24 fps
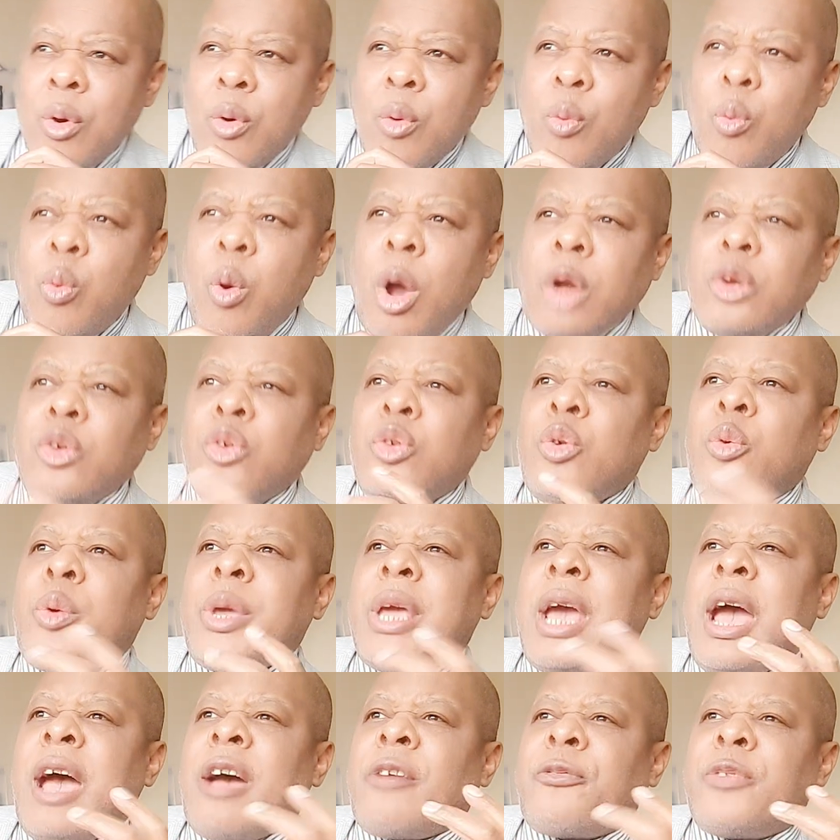What do we
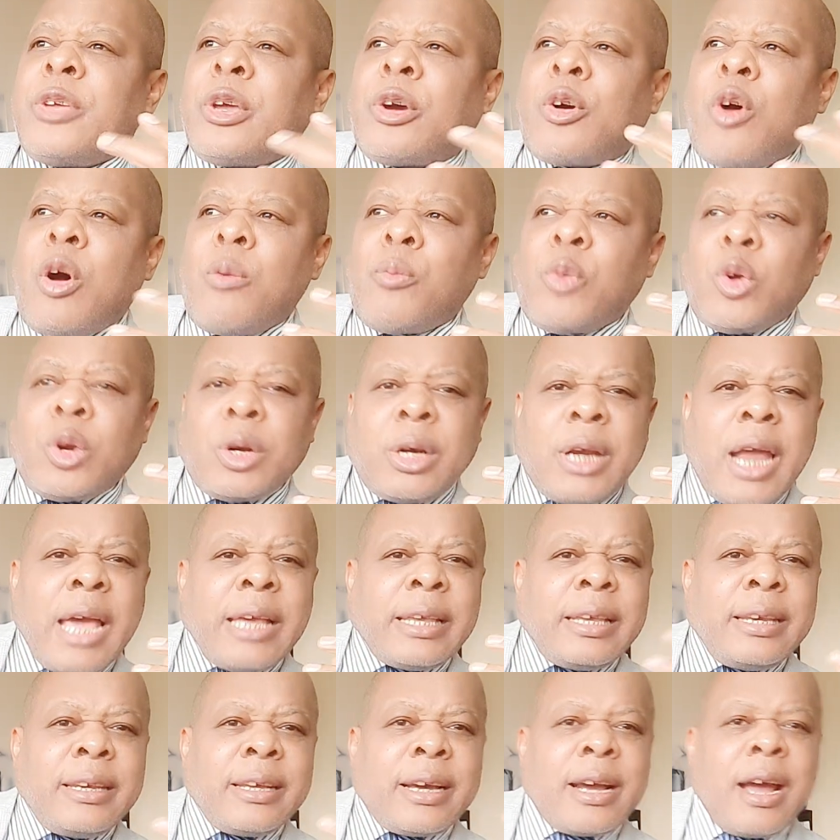have in common?
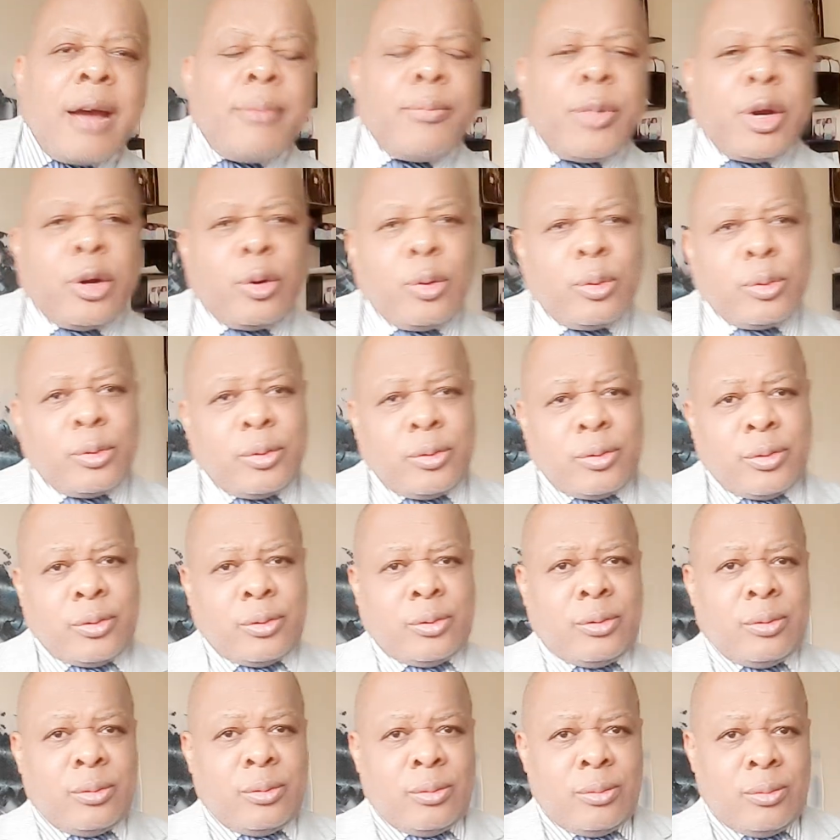Like in the
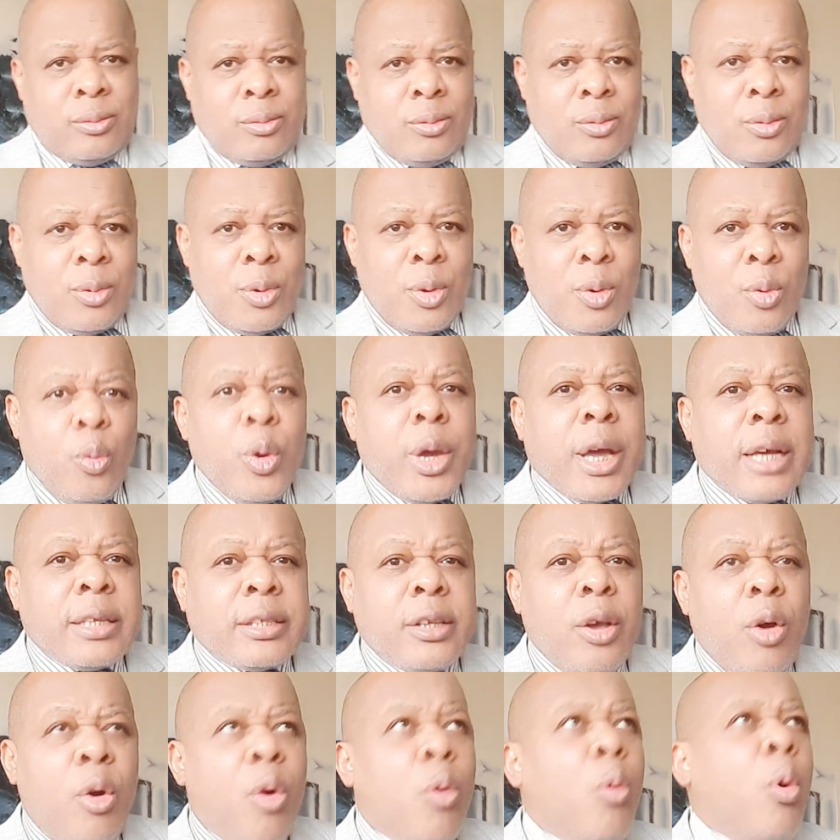Cameroons, we can
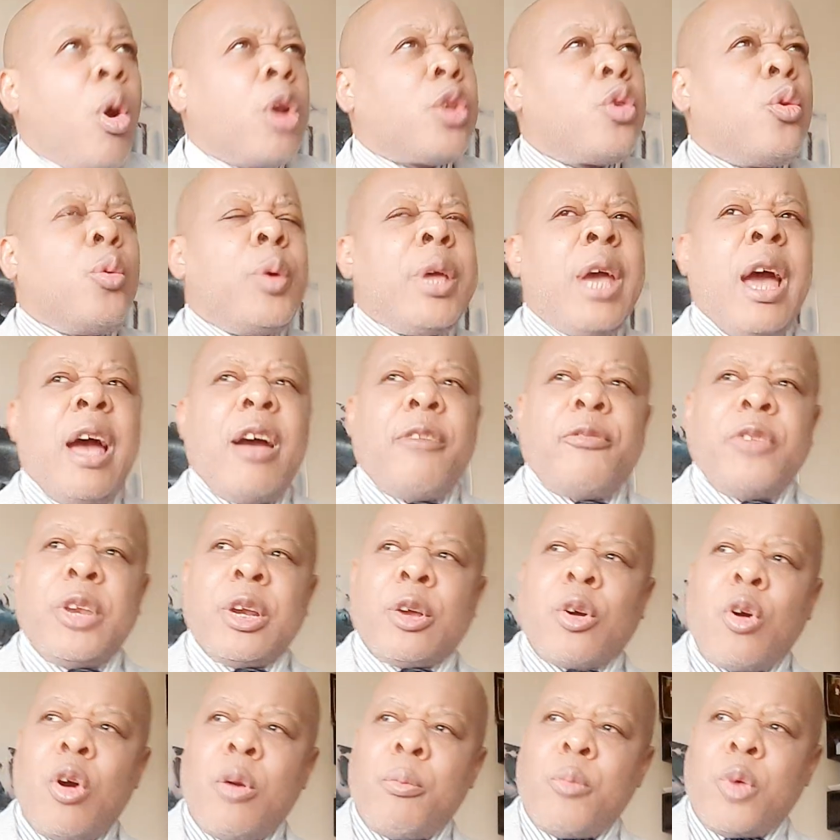say, what do we have
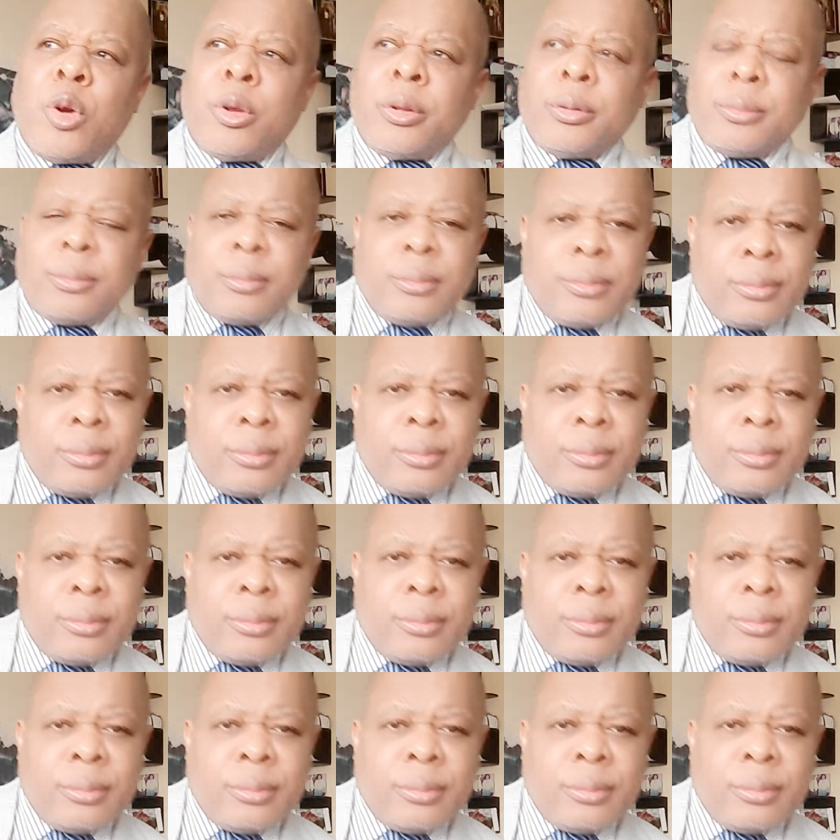in common?